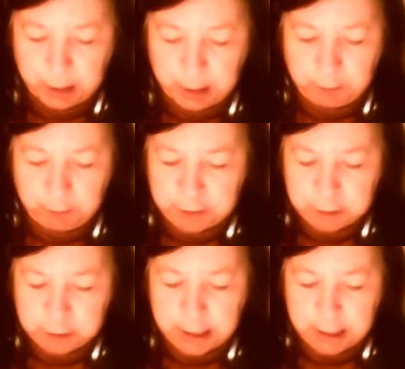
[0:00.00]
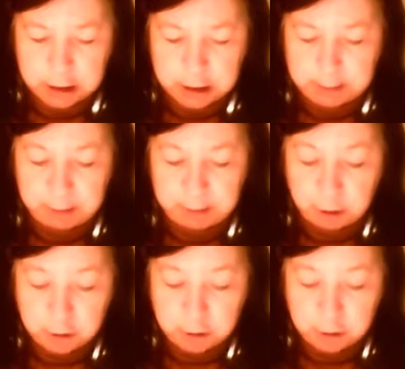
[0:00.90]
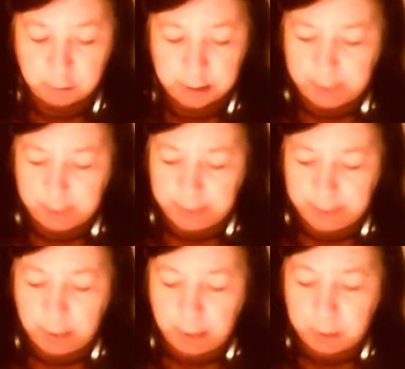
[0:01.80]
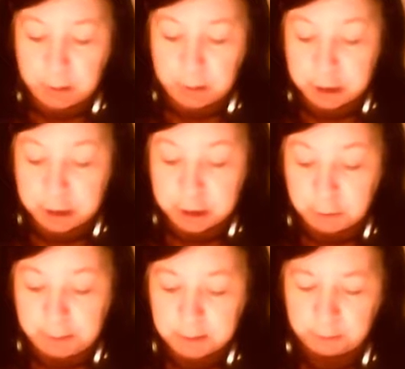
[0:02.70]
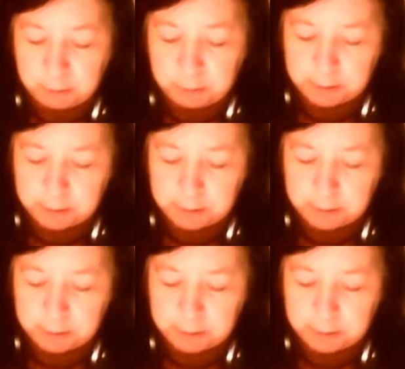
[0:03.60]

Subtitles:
If I should actually be controlled, I would only show the passport.